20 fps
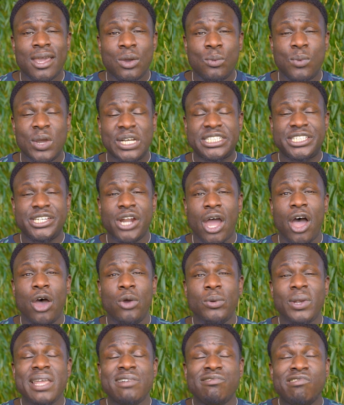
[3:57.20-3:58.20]
which not
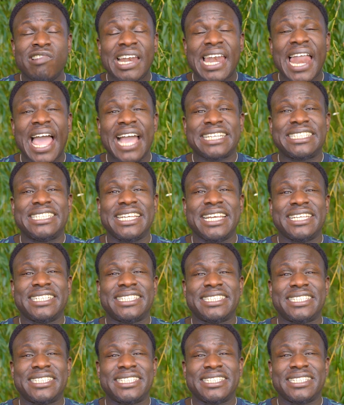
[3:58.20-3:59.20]
only
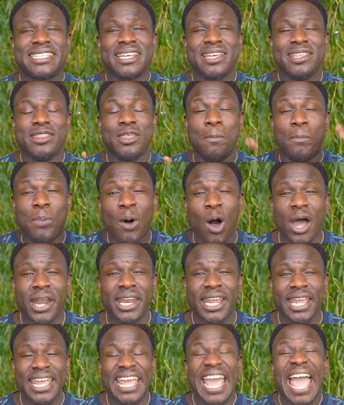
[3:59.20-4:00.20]
relaxes the body,